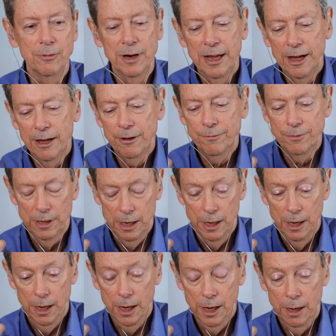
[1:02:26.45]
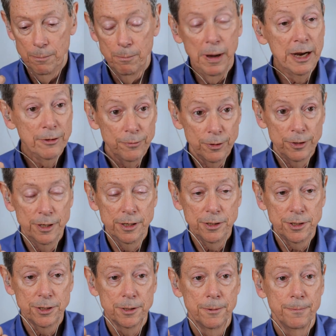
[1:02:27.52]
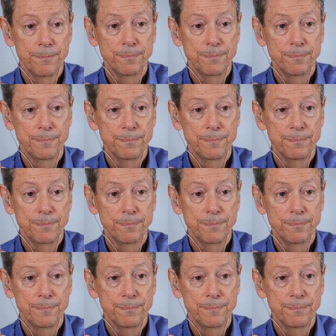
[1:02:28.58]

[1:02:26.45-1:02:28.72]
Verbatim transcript: We have uh, mindfulness,